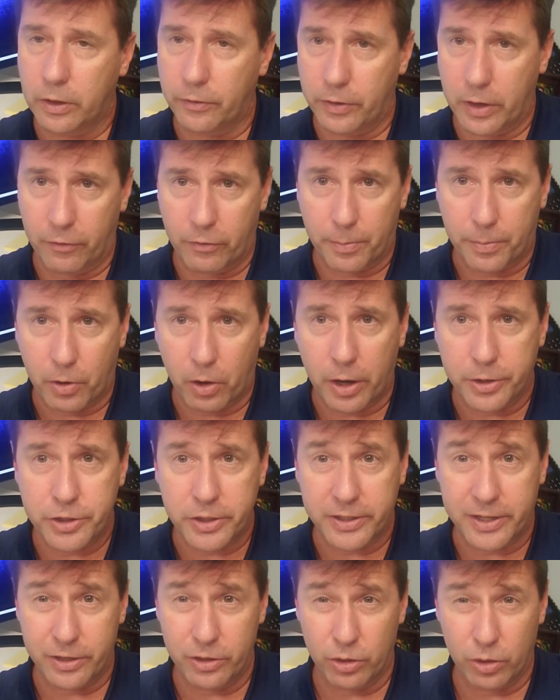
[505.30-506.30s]
have a
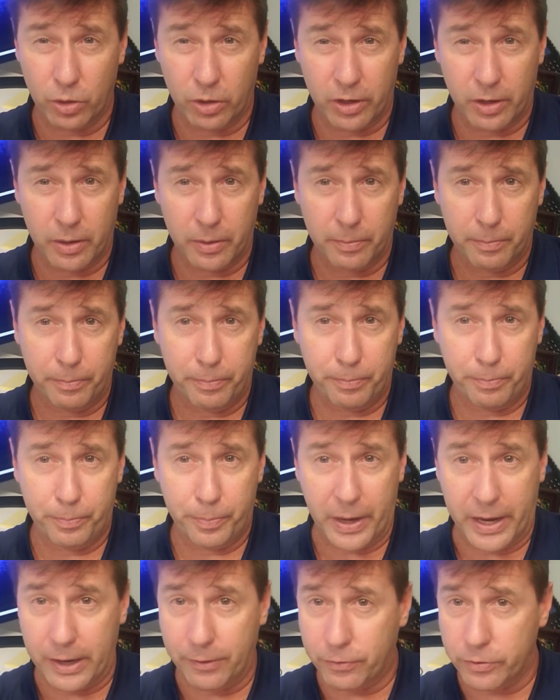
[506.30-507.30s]
project and you're going to
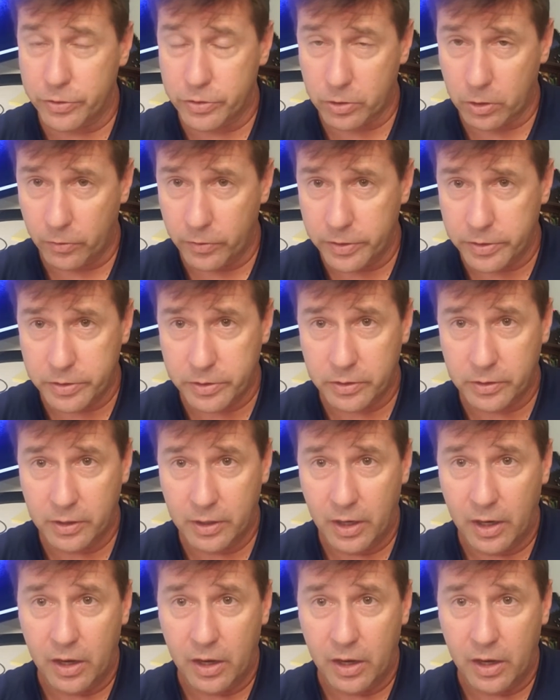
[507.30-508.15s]
pay for service,